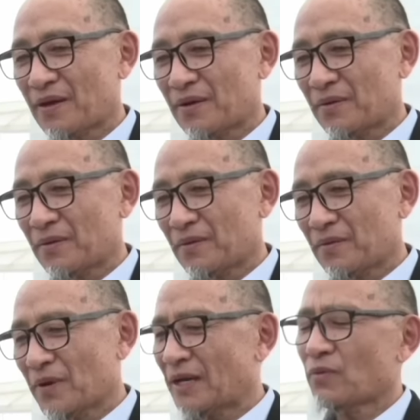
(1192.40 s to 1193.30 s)

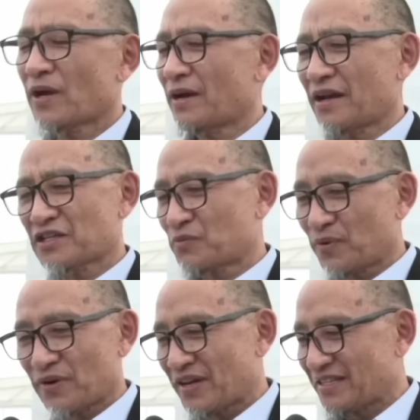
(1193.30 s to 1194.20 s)
What we are
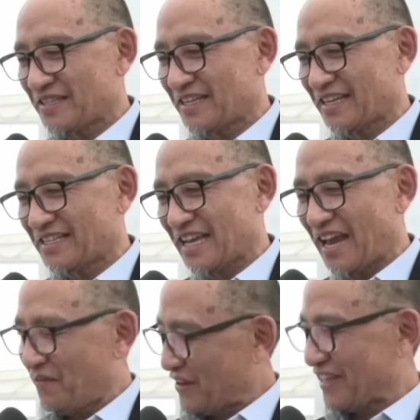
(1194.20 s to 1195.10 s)
experiencing
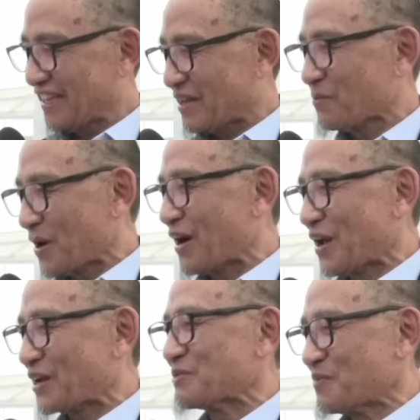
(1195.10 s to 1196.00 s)
is everything that we
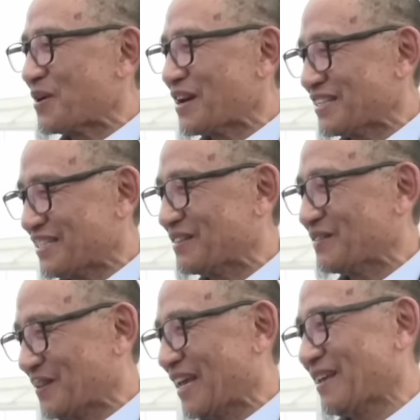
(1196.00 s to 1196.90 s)
are
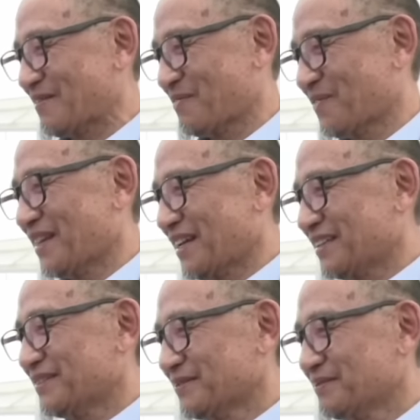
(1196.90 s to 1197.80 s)
experiencing today.
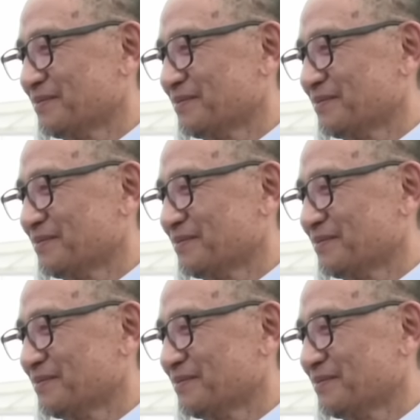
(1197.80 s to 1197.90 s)
Yeah.